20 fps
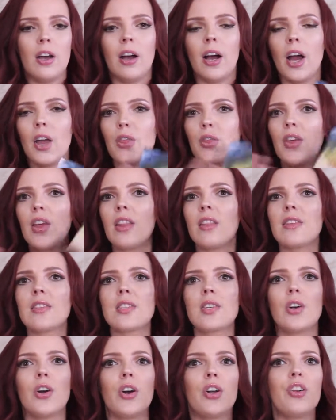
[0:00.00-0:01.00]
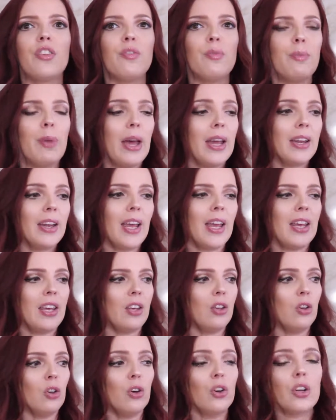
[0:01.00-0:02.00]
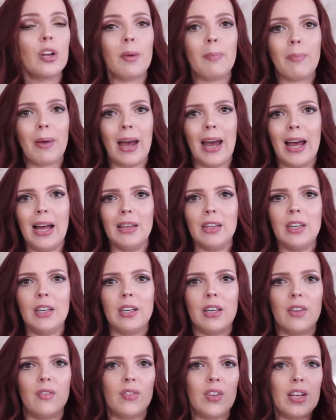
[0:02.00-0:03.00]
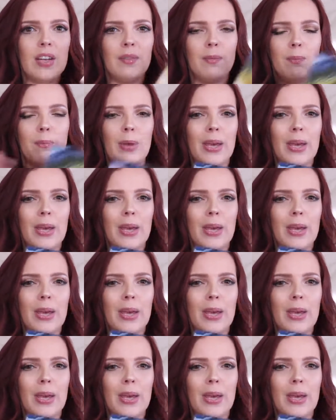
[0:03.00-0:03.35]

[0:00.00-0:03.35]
I think this could have been a good palette if they